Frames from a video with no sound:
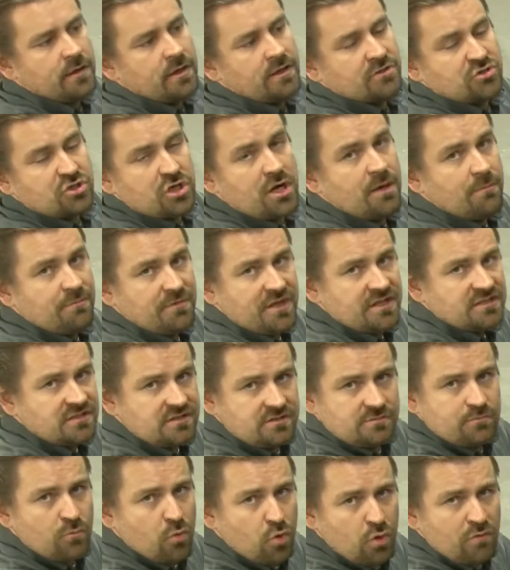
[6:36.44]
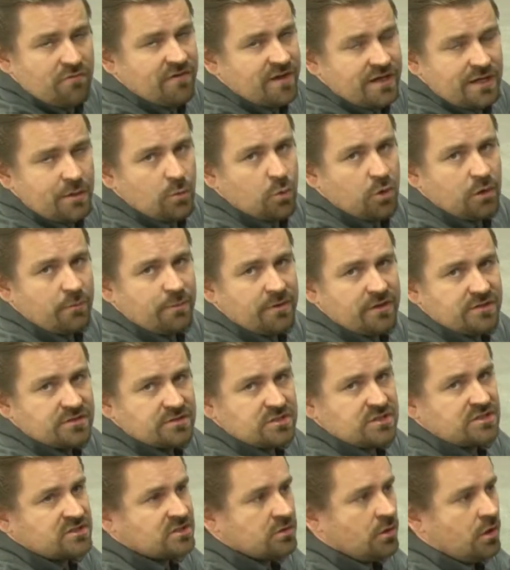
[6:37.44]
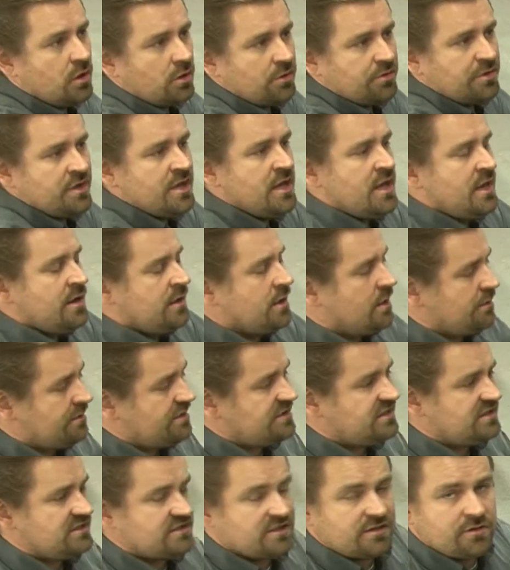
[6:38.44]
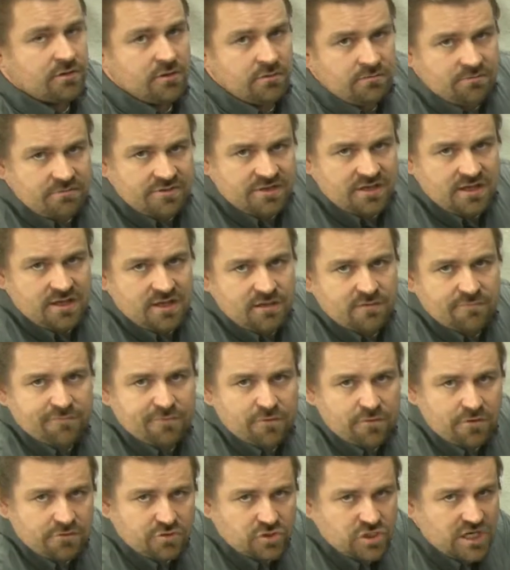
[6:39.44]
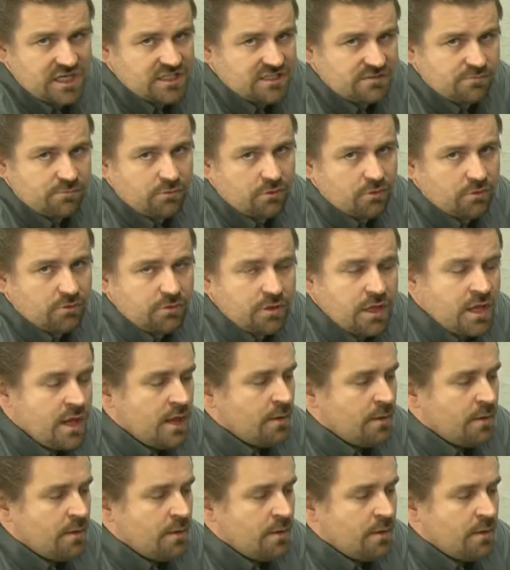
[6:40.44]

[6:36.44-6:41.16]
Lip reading: drum doesn't move anywhere because it's locked. Now this is a good thing for the transport.